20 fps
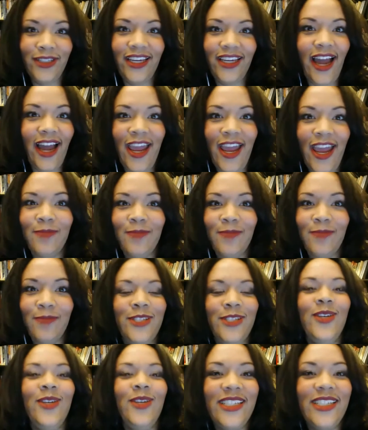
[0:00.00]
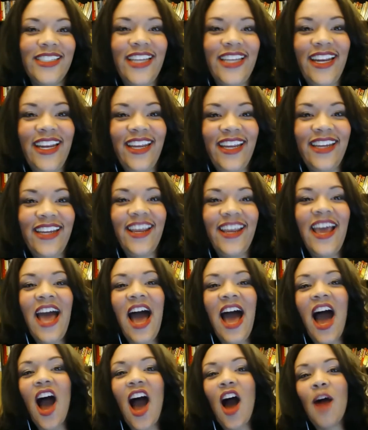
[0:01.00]
I am so excited.
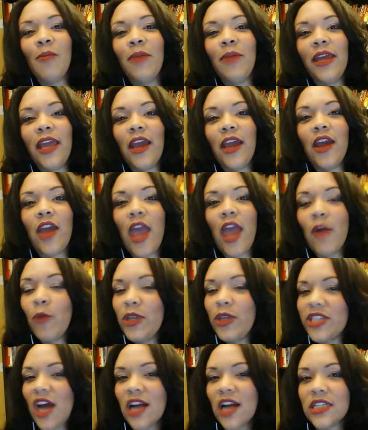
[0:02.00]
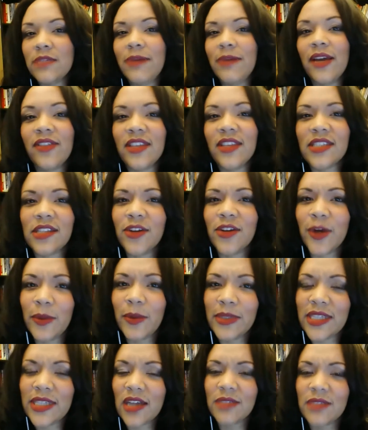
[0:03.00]
And we talked about this, Lori.
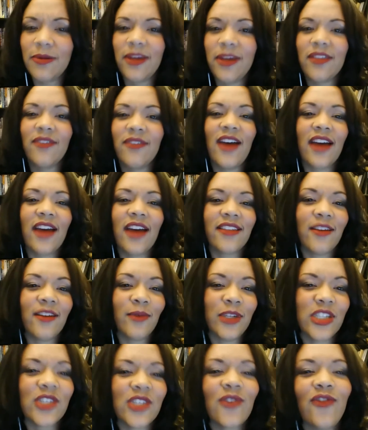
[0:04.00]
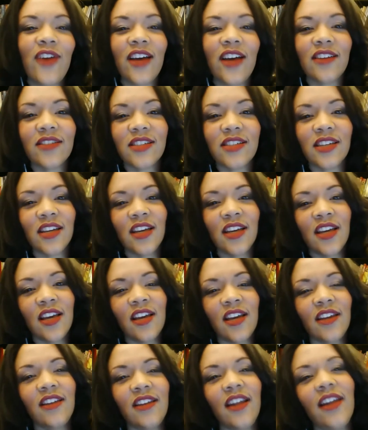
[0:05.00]
We talked about the fact that we just felt
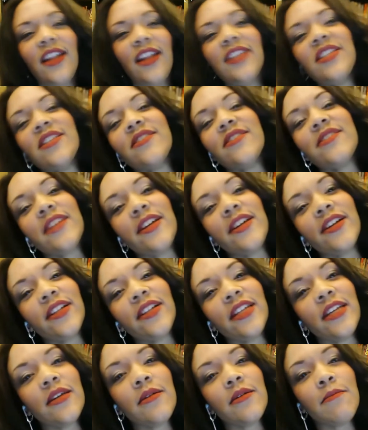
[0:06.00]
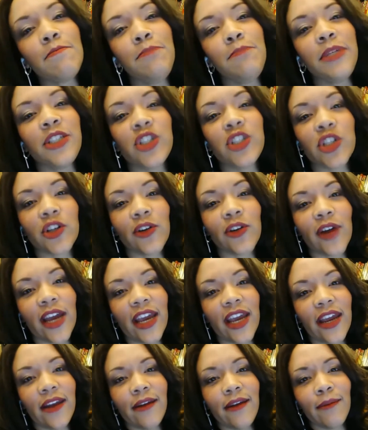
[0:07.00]
not necessarily
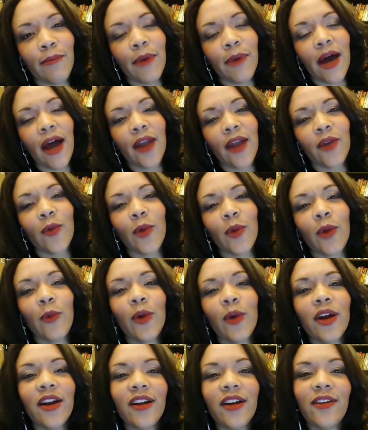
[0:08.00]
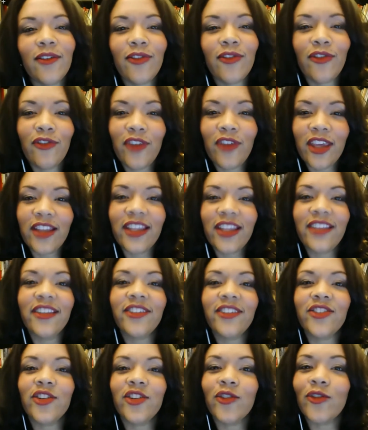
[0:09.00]
betrayed, but we weren't feeling the
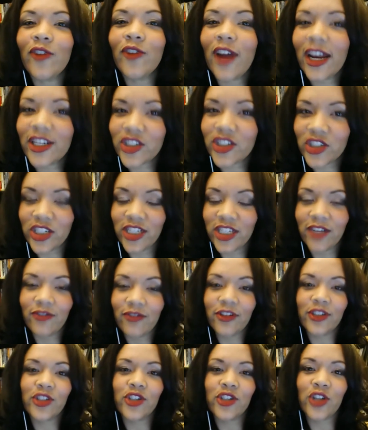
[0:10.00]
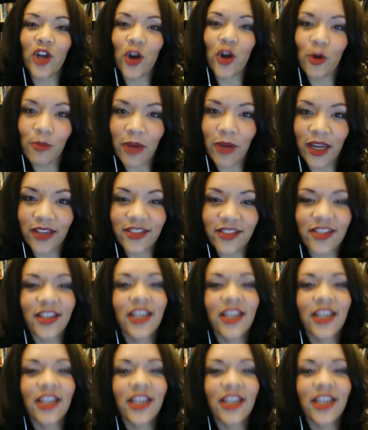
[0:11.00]
direction of the show, but